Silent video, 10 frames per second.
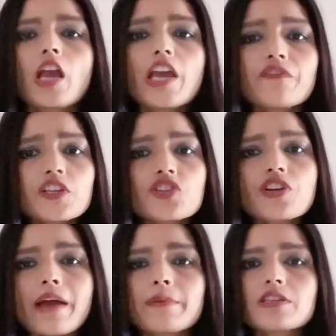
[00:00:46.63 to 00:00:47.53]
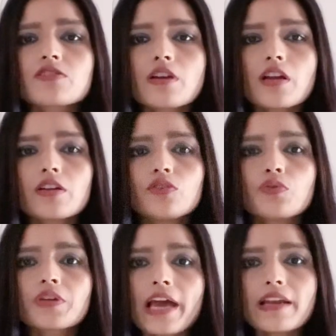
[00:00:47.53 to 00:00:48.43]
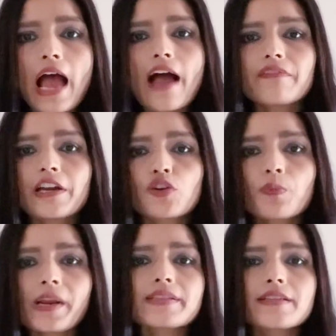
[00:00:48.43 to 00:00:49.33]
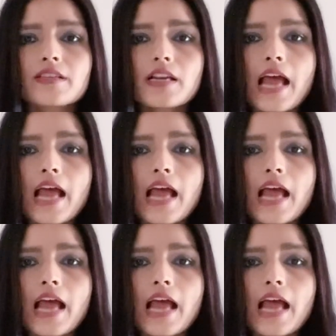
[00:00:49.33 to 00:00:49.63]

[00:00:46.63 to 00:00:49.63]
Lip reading: In which trimester you can have retroplacental